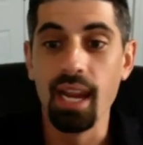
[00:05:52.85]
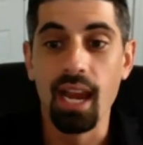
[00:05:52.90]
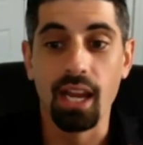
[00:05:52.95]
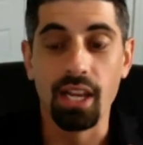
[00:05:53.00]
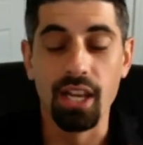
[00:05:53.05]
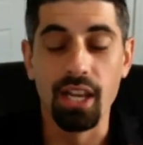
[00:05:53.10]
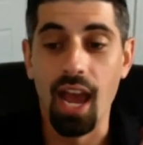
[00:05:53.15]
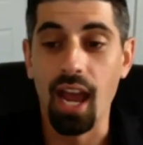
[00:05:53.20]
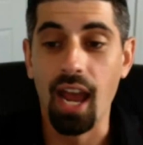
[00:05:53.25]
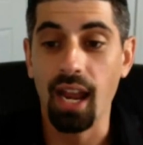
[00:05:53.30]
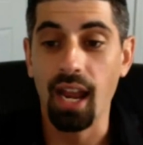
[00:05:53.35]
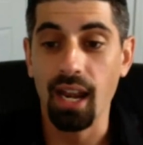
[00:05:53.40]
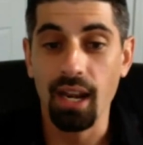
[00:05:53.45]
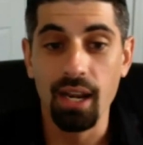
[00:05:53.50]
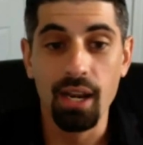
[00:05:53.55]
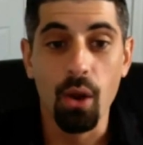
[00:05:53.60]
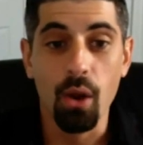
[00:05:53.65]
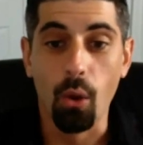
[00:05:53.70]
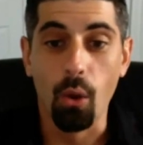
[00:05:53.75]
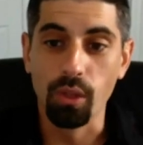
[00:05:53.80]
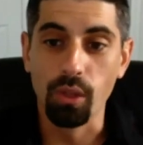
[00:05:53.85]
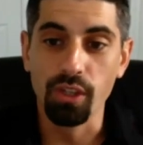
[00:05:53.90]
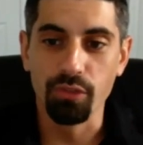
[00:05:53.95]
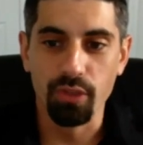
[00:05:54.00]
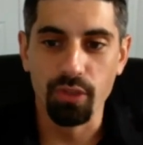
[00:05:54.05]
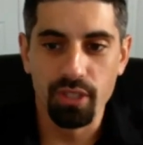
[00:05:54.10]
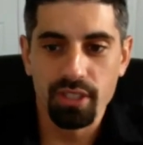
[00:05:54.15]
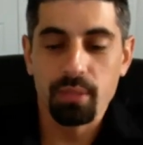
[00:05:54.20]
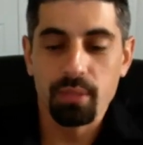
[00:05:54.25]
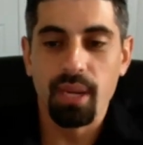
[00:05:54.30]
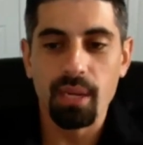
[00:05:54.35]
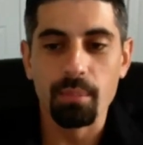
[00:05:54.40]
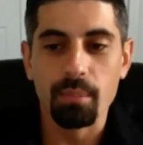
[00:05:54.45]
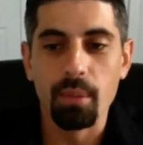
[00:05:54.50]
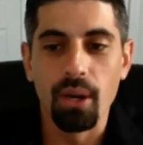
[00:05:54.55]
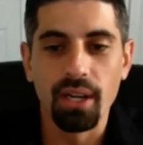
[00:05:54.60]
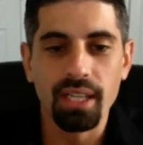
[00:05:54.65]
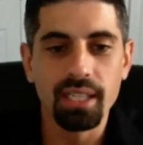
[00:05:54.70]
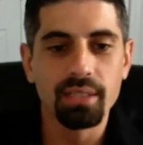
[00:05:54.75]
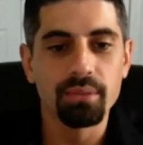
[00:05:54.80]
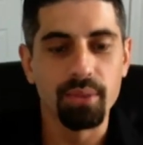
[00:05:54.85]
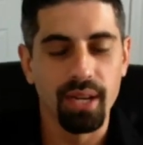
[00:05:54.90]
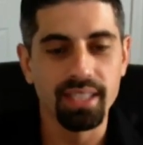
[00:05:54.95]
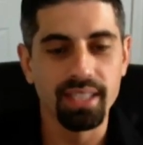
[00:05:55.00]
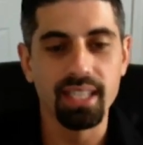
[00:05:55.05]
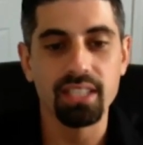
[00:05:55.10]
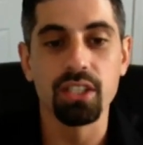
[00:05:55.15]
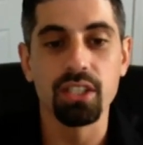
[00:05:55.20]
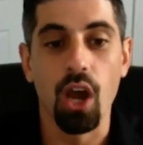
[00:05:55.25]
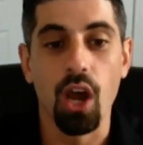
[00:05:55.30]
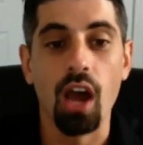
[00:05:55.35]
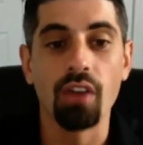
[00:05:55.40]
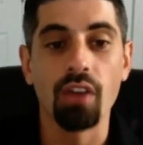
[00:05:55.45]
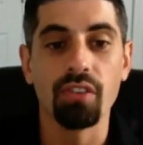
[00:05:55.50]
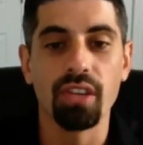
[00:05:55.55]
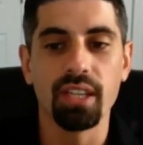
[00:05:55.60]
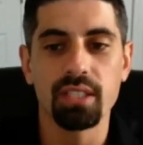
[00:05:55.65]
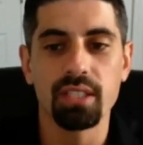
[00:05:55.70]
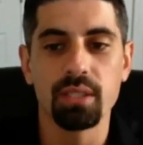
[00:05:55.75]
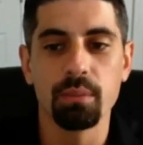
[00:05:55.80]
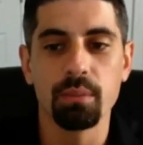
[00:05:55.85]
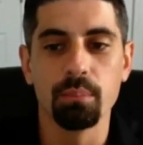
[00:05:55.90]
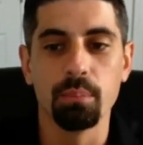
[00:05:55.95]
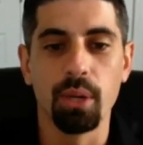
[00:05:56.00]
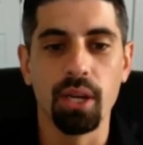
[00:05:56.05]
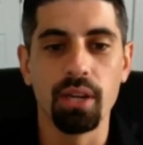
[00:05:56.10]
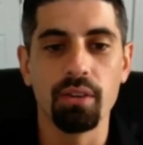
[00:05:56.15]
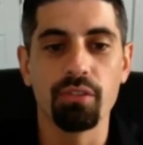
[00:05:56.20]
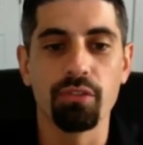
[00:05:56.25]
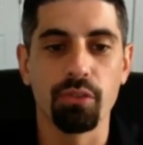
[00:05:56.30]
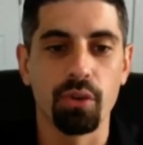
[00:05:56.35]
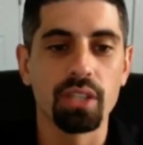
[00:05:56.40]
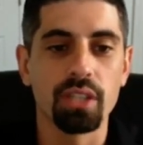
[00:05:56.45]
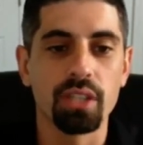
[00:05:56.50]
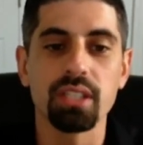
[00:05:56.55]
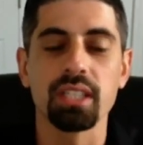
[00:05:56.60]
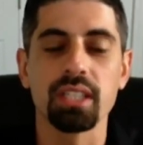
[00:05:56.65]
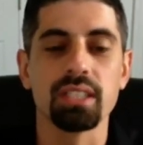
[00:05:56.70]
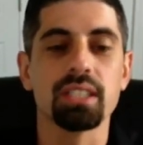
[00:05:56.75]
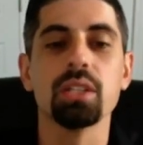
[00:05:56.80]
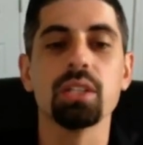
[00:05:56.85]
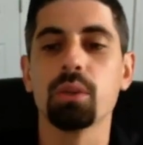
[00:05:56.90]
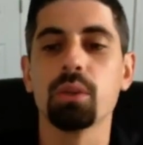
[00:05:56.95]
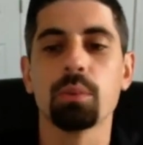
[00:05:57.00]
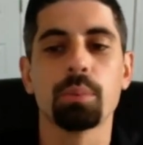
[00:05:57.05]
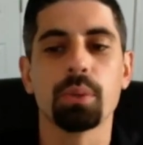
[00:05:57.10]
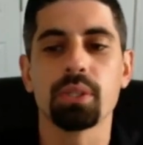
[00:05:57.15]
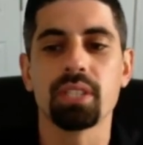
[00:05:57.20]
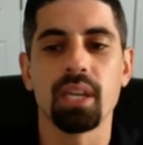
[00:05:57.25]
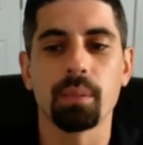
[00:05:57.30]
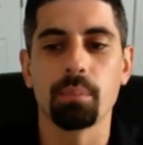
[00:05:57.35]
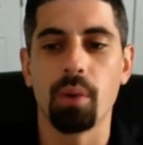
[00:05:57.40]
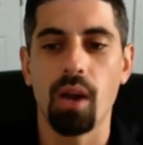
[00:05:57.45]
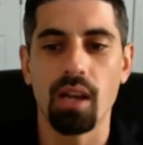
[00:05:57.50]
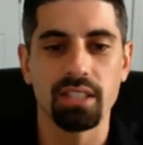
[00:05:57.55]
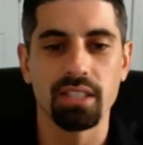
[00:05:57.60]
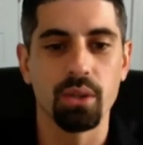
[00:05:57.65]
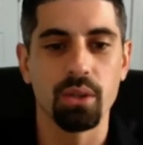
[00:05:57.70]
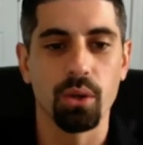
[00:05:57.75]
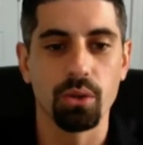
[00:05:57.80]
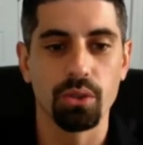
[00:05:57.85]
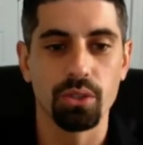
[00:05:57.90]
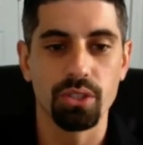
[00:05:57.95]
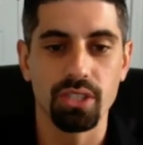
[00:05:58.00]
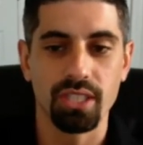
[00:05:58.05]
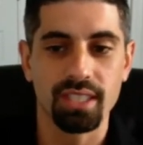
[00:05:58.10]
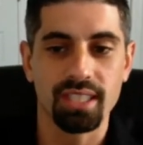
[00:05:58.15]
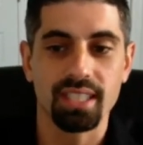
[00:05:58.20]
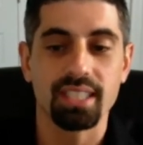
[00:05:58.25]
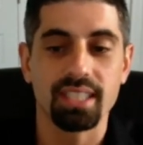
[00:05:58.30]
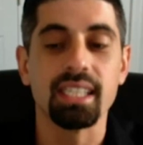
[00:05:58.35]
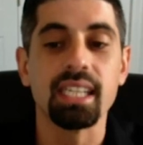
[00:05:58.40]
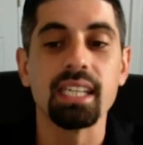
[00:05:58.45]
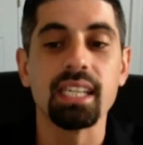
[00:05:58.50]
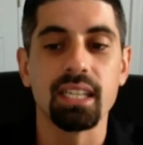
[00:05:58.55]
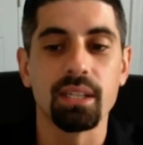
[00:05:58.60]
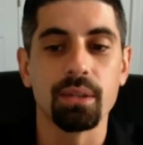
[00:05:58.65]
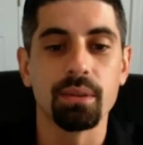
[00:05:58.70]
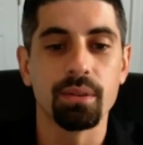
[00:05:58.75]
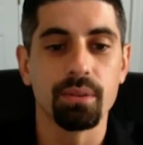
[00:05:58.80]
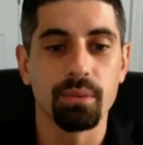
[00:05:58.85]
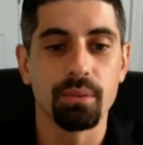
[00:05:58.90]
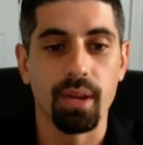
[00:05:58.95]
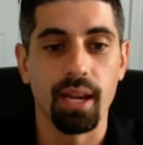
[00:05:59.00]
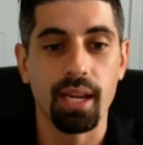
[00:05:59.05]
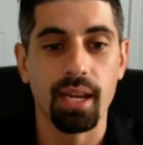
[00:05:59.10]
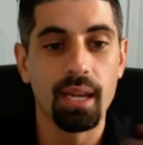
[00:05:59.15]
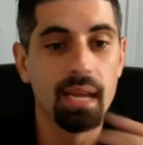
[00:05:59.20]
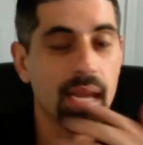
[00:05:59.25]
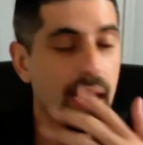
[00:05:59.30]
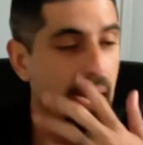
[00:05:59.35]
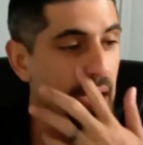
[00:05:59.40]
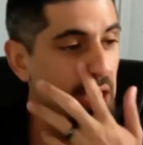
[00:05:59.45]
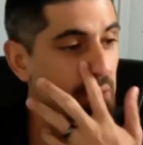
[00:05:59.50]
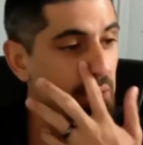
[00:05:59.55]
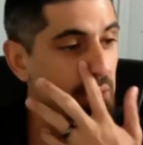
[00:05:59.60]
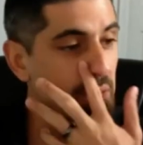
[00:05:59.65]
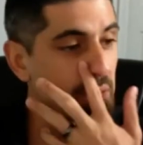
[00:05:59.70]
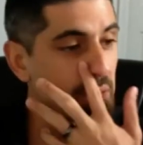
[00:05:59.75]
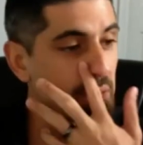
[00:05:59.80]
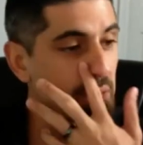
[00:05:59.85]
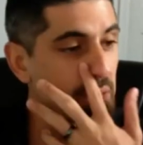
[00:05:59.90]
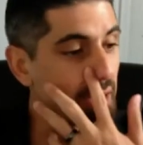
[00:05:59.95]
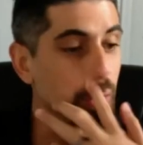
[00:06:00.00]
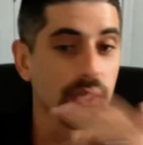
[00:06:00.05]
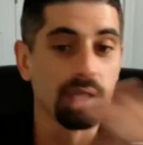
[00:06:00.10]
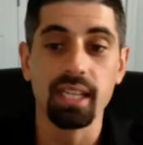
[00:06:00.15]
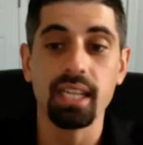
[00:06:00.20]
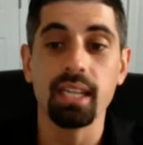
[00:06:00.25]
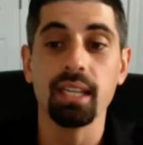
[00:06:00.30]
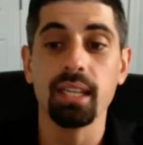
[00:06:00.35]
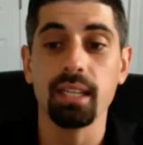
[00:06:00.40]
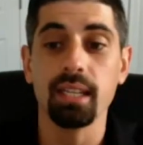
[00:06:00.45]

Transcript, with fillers: I'm not only for us to make money, right? That's an obvious, but for us to continue to protect policyholders because it's needed, right? Especially when